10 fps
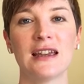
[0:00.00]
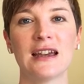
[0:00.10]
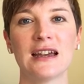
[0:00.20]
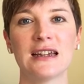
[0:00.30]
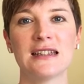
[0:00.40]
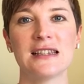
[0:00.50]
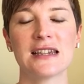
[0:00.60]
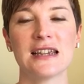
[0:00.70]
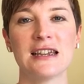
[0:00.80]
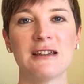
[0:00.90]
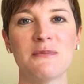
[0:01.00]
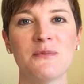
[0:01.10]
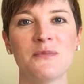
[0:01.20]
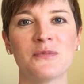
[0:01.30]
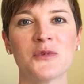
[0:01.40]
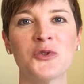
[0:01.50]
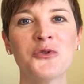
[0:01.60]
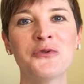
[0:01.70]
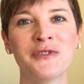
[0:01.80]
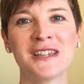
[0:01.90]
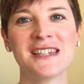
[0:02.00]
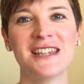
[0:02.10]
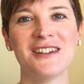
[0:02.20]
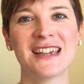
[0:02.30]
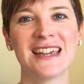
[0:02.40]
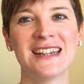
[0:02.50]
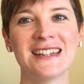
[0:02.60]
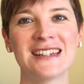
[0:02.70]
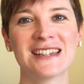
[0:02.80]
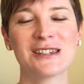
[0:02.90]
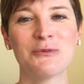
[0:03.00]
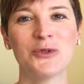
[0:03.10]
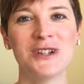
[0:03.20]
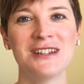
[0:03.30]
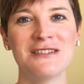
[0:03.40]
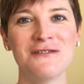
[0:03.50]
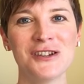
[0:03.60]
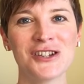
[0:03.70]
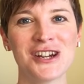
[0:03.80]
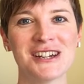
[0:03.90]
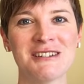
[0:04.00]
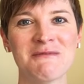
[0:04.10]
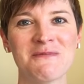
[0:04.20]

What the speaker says: And I'll hopefully see you again at some point in the future.